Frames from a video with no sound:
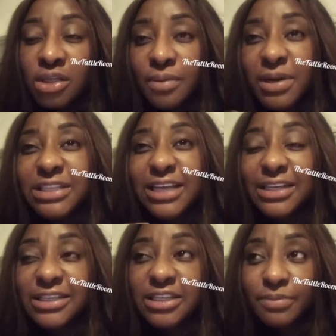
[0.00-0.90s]
Somebody
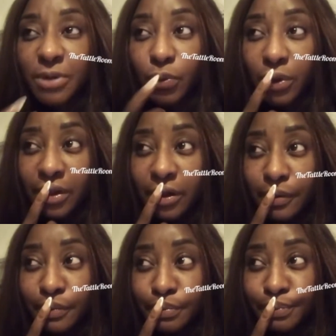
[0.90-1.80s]
texts me with
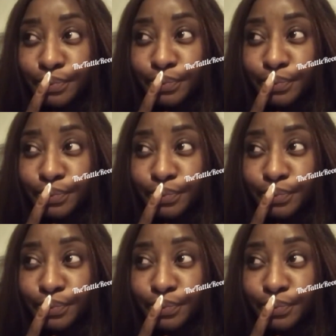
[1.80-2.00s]
um,